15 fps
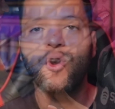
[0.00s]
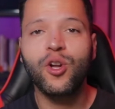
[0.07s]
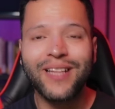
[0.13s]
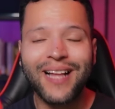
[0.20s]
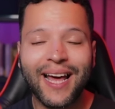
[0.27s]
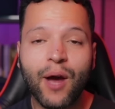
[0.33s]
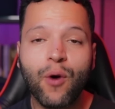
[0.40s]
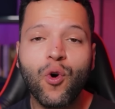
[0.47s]

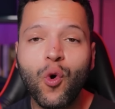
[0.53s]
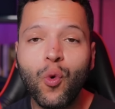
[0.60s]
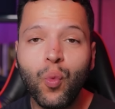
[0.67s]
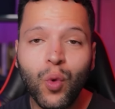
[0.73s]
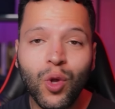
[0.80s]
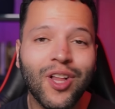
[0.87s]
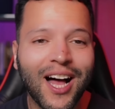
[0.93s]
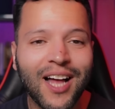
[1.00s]
Ronald Araujo
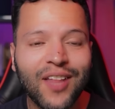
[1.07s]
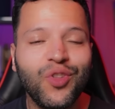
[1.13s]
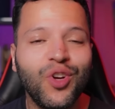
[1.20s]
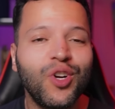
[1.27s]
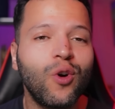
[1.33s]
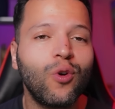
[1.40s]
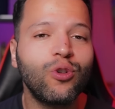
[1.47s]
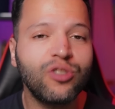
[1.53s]
will
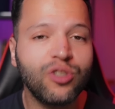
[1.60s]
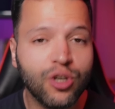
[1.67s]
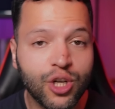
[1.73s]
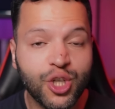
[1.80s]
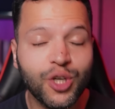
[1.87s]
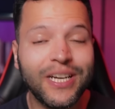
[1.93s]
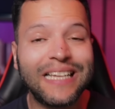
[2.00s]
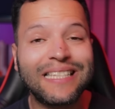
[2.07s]
undergo
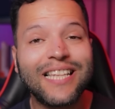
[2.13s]
surgery.